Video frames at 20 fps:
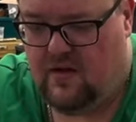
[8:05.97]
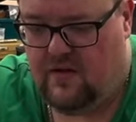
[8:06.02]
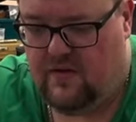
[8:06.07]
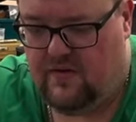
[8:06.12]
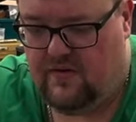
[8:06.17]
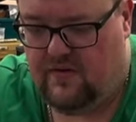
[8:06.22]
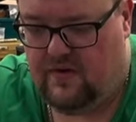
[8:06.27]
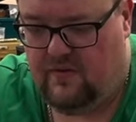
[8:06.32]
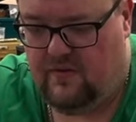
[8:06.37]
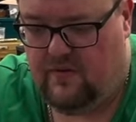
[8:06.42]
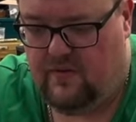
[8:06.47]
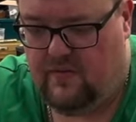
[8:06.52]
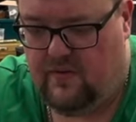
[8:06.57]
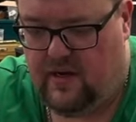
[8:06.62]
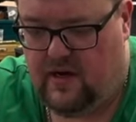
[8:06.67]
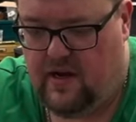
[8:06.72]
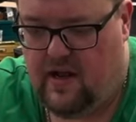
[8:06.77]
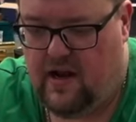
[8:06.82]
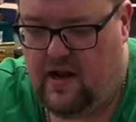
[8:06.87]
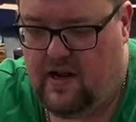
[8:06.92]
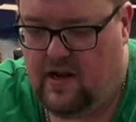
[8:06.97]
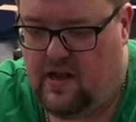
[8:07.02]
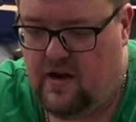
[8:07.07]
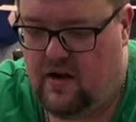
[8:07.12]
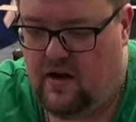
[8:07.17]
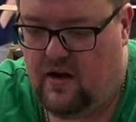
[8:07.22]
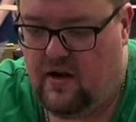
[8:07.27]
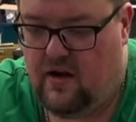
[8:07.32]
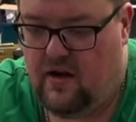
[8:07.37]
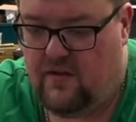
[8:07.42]
let's see, see what we got. I got
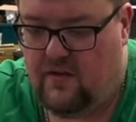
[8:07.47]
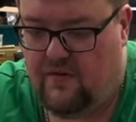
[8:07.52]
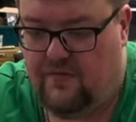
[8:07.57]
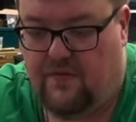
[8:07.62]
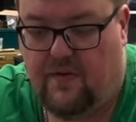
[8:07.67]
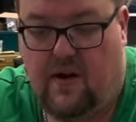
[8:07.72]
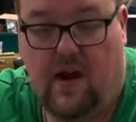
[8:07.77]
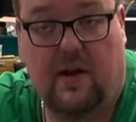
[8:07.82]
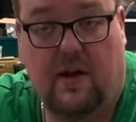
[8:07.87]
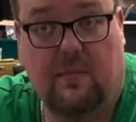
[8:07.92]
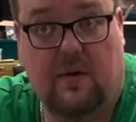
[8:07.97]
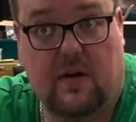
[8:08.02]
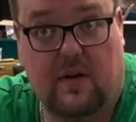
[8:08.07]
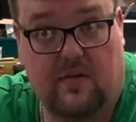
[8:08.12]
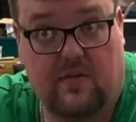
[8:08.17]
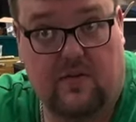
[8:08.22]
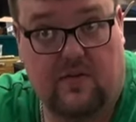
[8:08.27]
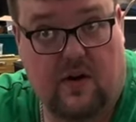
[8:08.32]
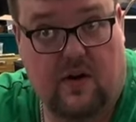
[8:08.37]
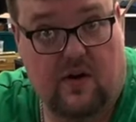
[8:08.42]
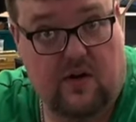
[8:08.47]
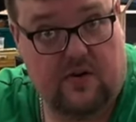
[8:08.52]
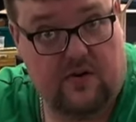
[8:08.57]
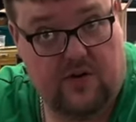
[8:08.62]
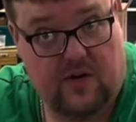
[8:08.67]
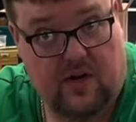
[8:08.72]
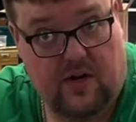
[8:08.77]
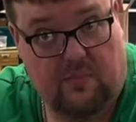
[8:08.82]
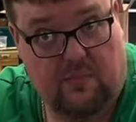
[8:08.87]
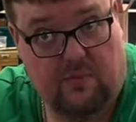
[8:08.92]
another fragment of the
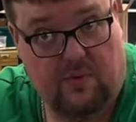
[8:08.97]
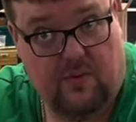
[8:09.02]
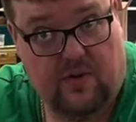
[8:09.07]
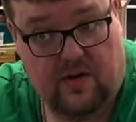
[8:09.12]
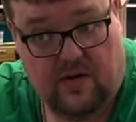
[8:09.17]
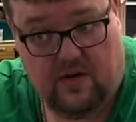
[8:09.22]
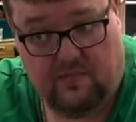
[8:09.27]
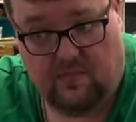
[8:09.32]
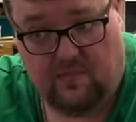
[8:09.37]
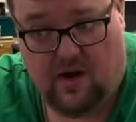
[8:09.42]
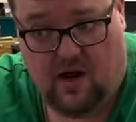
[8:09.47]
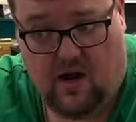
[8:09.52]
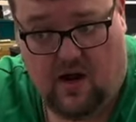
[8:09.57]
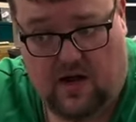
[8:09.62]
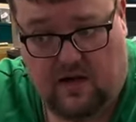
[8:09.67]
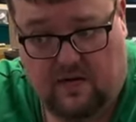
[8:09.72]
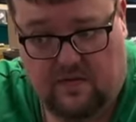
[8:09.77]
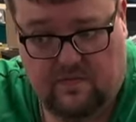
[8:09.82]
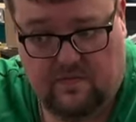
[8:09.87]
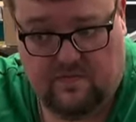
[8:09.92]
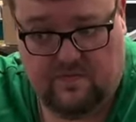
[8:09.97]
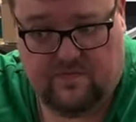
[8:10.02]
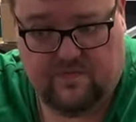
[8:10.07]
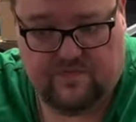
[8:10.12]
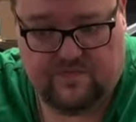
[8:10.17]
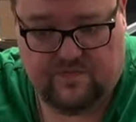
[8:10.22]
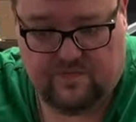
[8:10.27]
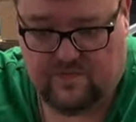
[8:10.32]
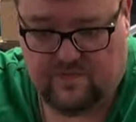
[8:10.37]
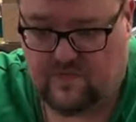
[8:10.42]
Starship okay. in mine. There you
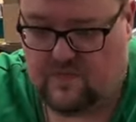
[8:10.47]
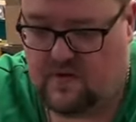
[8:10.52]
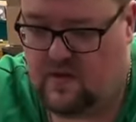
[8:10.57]
go.